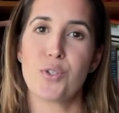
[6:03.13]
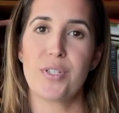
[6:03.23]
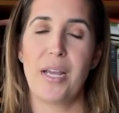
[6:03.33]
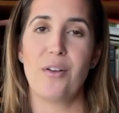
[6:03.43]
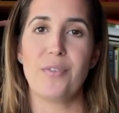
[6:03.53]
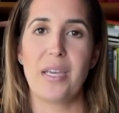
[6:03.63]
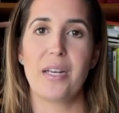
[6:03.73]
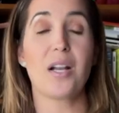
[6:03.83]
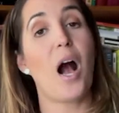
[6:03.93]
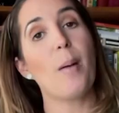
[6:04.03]
yourself
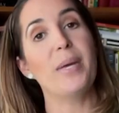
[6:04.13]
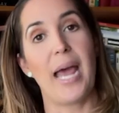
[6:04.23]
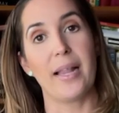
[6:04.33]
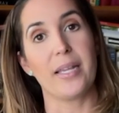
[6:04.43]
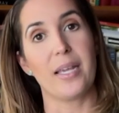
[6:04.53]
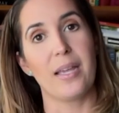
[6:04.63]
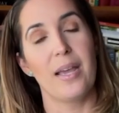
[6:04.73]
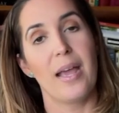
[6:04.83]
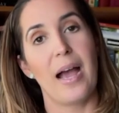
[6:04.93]
in commonality,